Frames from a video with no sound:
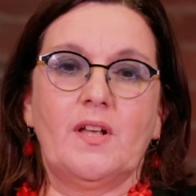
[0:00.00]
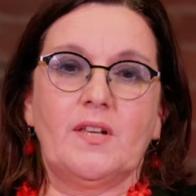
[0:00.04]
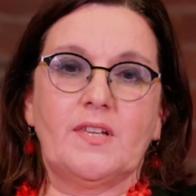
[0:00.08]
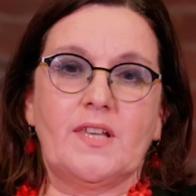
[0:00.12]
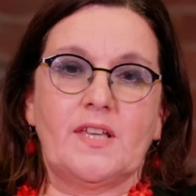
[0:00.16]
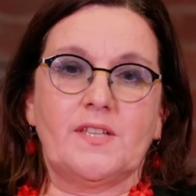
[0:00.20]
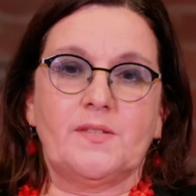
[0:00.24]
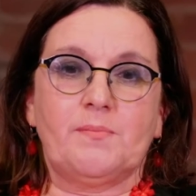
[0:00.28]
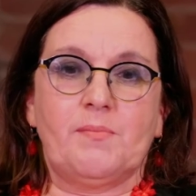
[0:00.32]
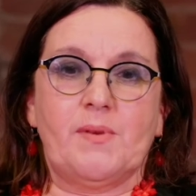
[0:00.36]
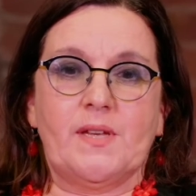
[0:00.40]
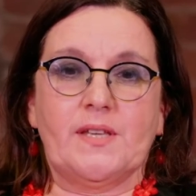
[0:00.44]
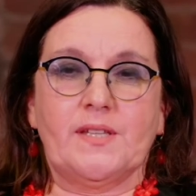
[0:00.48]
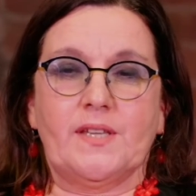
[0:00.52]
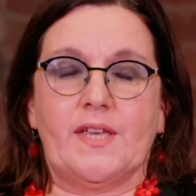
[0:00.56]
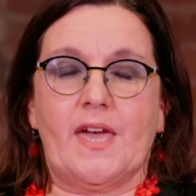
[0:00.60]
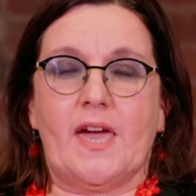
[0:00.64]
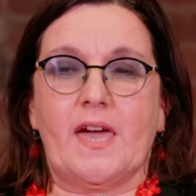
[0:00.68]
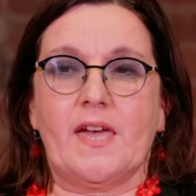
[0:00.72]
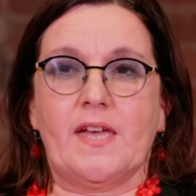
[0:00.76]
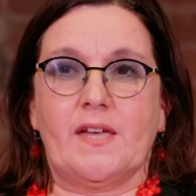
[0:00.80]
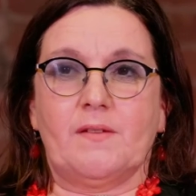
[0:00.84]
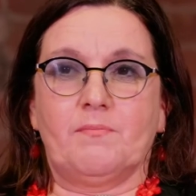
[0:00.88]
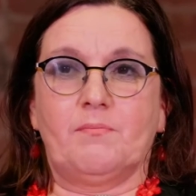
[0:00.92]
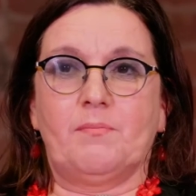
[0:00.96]
lesbian,
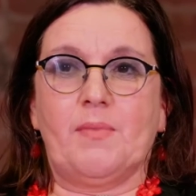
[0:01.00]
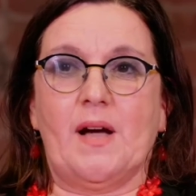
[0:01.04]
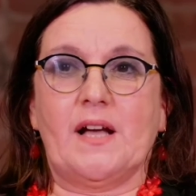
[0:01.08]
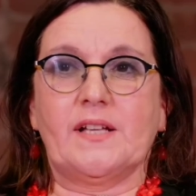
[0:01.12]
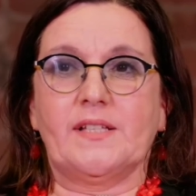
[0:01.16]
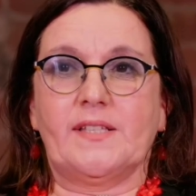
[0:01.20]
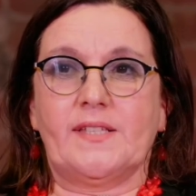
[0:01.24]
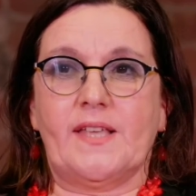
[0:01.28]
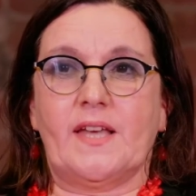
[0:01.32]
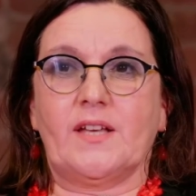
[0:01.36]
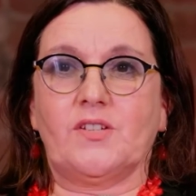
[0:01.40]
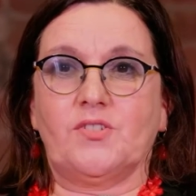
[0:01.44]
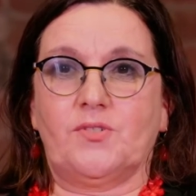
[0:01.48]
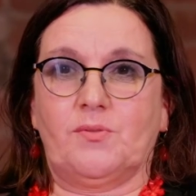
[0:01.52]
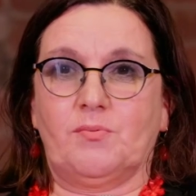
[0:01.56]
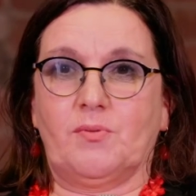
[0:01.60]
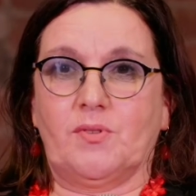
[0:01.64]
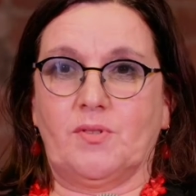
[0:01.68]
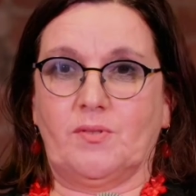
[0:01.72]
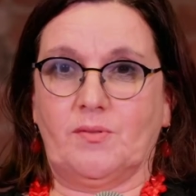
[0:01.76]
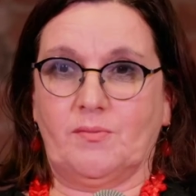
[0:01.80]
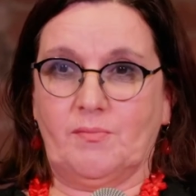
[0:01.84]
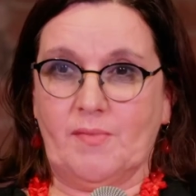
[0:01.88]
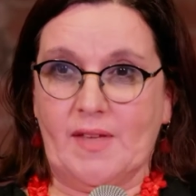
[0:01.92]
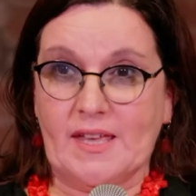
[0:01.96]
gay, and
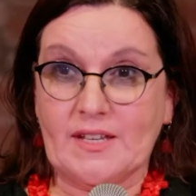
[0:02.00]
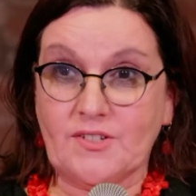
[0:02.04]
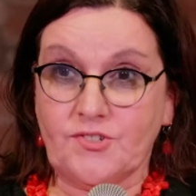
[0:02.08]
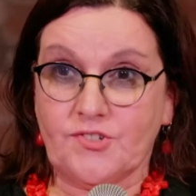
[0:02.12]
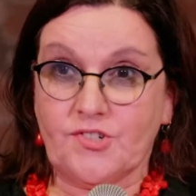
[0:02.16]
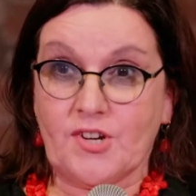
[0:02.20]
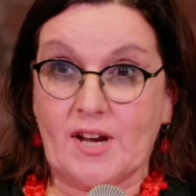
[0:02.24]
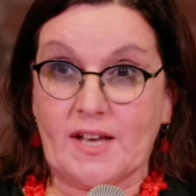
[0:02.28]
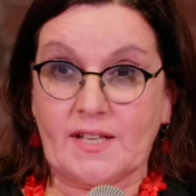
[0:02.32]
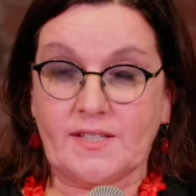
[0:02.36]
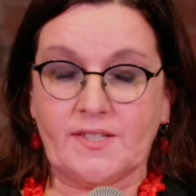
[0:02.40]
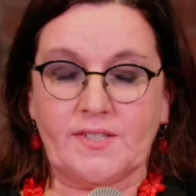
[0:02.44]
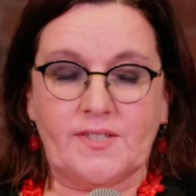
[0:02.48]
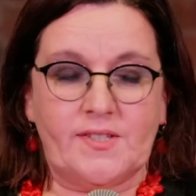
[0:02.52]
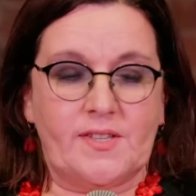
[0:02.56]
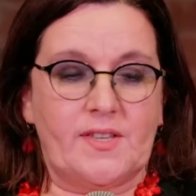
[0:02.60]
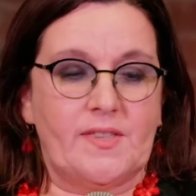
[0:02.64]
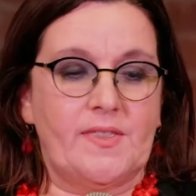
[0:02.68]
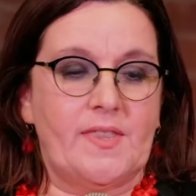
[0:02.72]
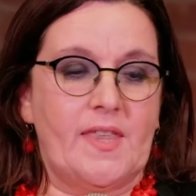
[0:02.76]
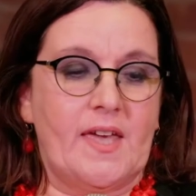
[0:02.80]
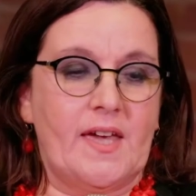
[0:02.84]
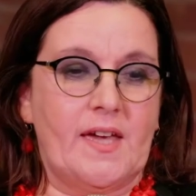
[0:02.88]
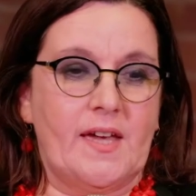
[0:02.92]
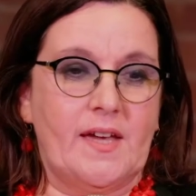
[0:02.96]
bisexual interests,
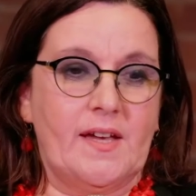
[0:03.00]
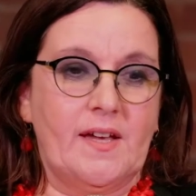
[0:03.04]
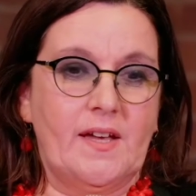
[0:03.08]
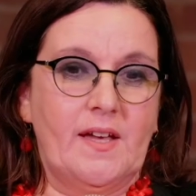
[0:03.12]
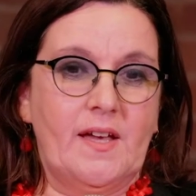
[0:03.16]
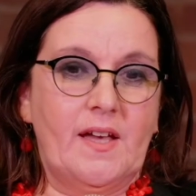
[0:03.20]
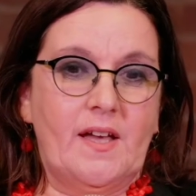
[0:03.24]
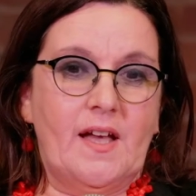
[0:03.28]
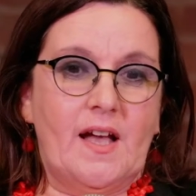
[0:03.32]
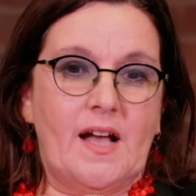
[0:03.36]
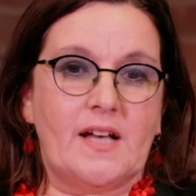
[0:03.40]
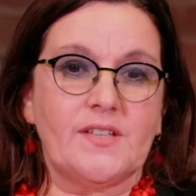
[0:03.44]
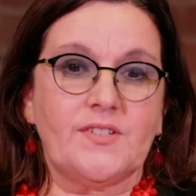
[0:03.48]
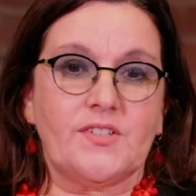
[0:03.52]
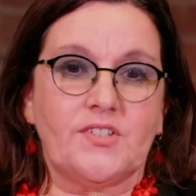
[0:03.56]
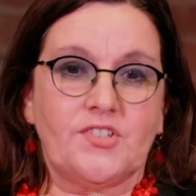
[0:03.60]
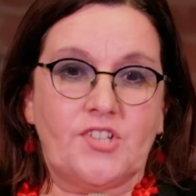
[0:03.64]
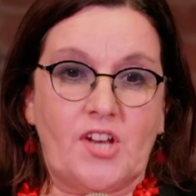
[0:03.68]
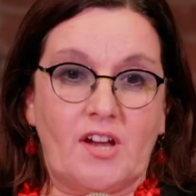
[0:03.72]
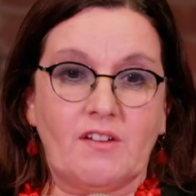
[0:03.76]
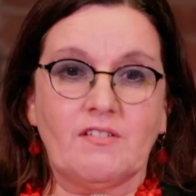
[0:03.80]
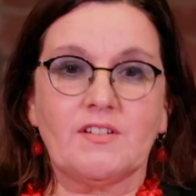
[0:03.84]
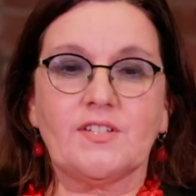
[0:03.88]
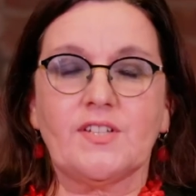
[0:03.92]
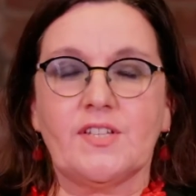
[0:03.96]
and as a
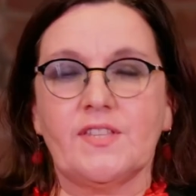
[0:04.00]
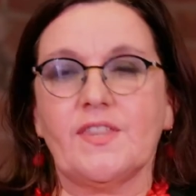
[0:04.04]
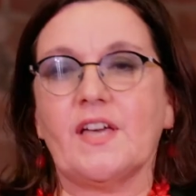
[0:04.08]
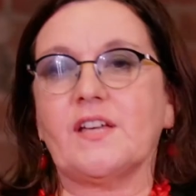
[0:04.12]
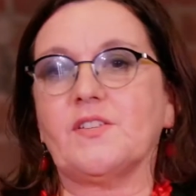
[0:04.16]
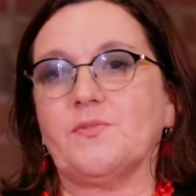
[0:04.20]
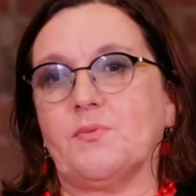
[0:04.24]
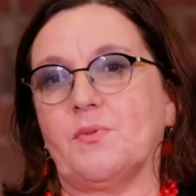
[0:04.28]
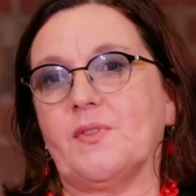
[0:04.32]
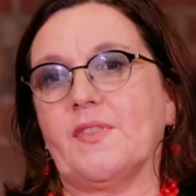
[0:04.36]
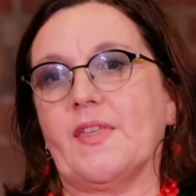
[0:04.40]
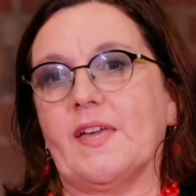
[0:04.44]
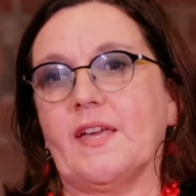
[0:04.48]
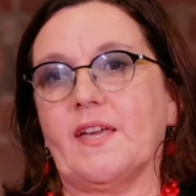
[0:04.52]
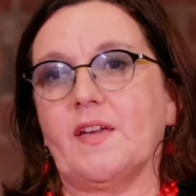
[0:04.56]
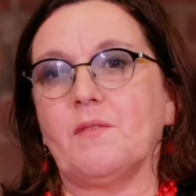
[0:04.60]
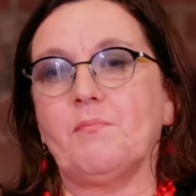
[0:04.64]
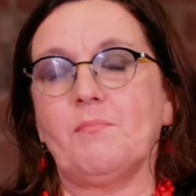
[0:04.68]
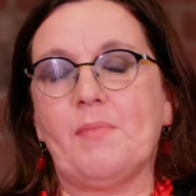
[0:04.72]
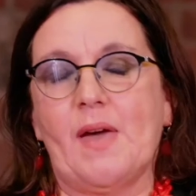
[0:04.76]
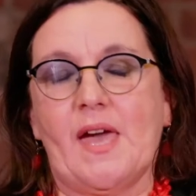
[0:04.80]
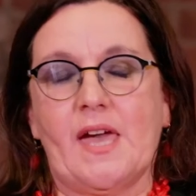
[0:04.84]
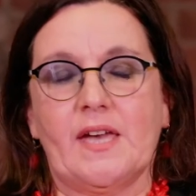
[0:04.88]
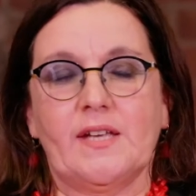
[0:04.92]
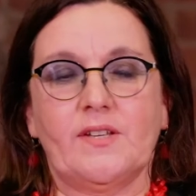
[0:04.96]
charity, that's what they
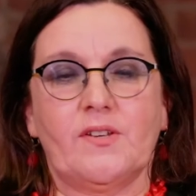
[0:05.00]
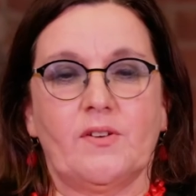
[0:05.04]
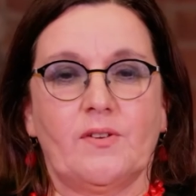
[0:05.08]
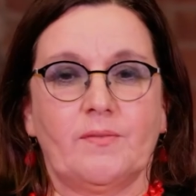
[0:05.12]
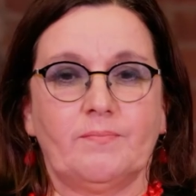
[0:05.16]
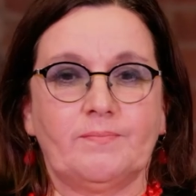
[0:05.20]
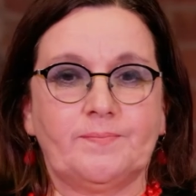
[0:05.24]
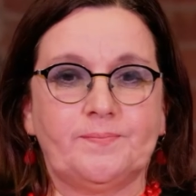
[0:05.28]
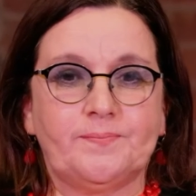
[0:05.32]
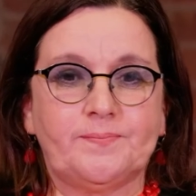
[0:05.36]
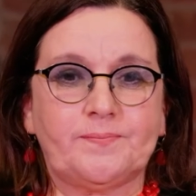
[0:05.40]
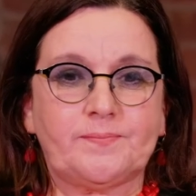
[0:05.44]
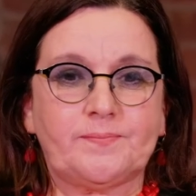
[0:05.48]
campaign on.